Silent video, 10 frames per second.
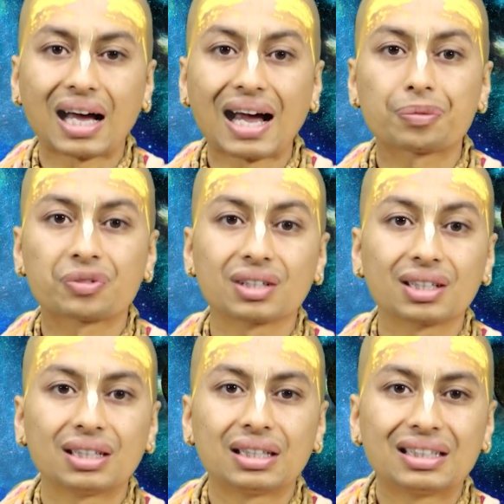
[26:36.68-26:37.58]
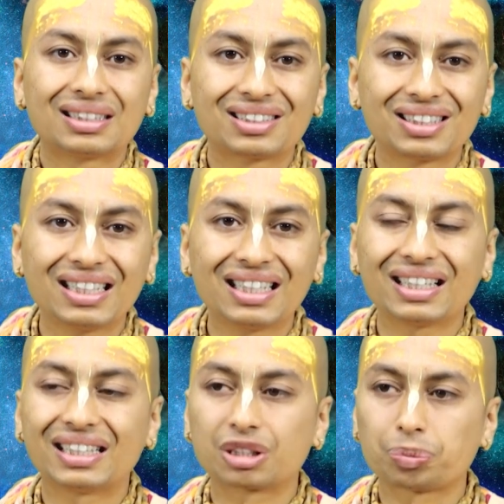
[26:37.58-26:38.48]
after
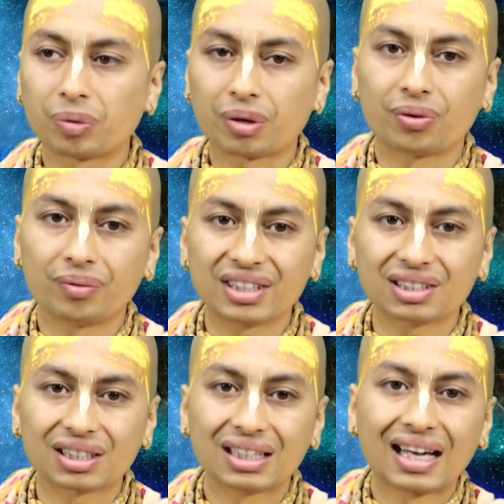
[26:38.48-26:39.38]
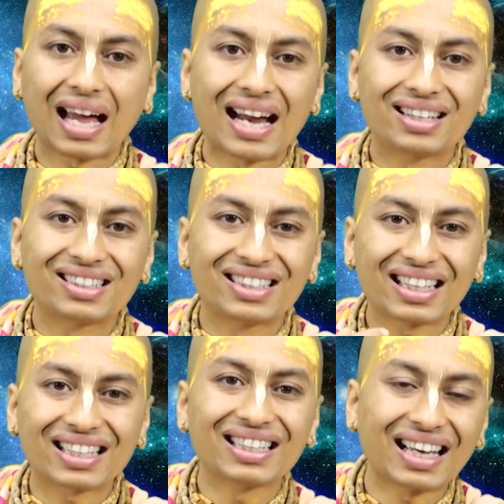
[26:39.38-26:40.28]
seeing his performance and
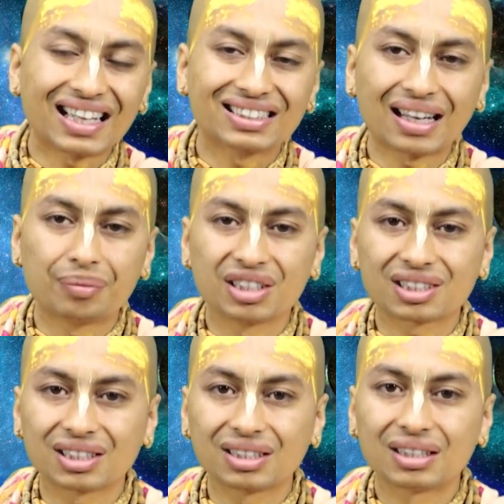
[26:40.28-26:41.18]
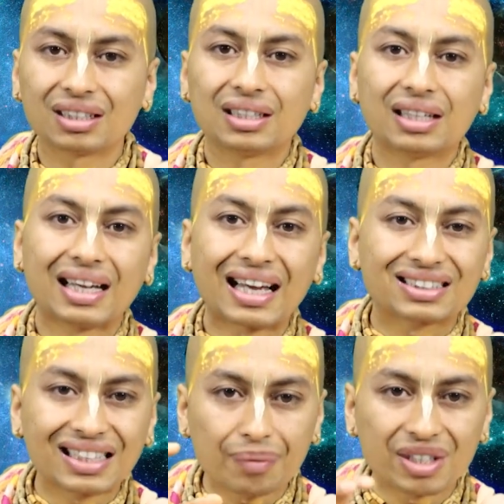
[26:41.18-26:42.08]
taking examination,
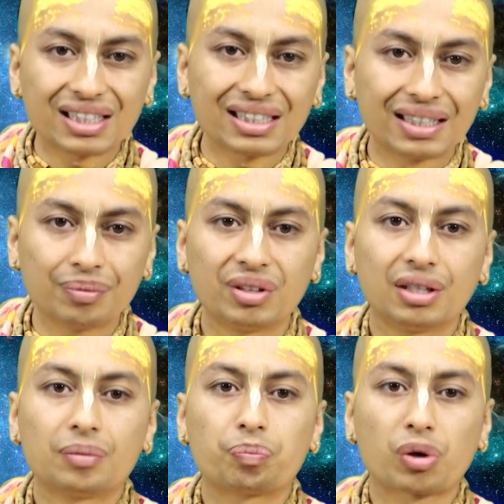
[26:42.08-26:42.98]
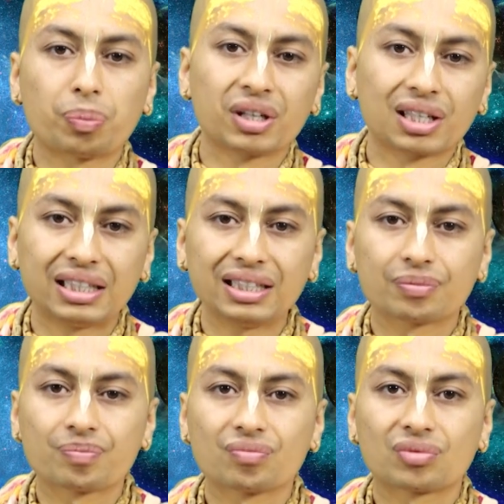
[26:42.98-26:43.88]
examining him properly,
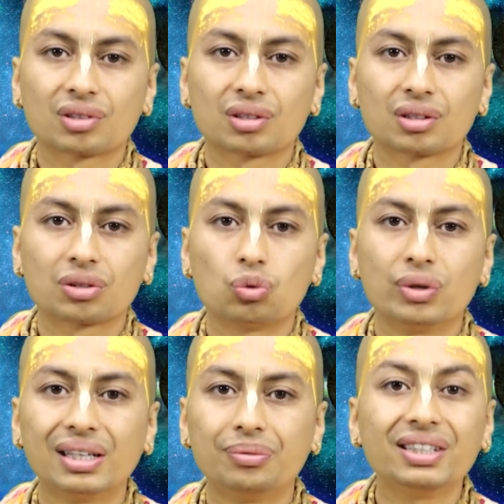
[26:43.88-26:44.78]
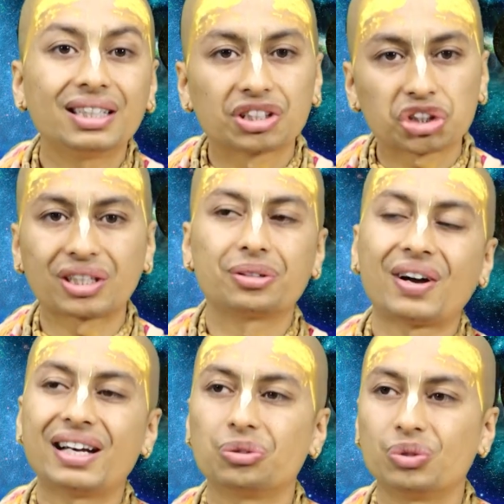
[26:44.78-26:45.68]
will be
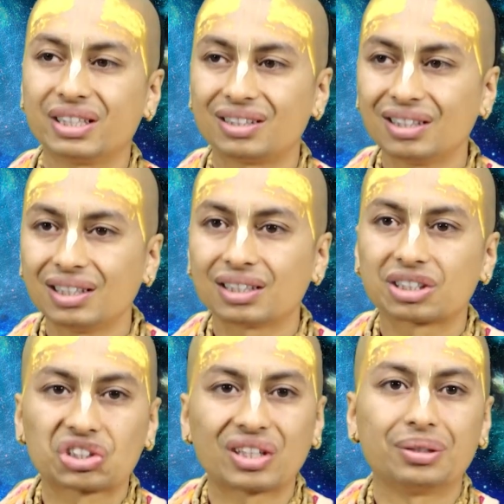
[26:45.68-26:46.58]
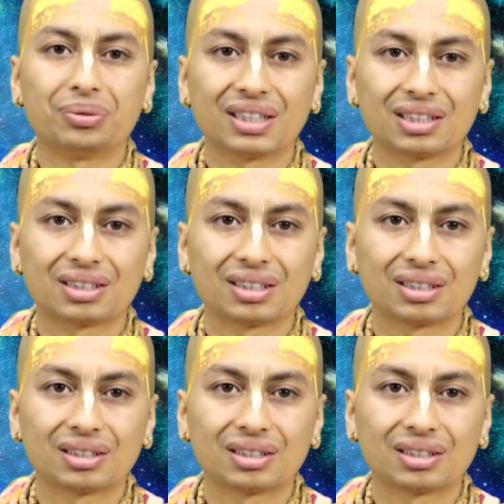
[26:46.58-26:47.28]
certified with the certificate.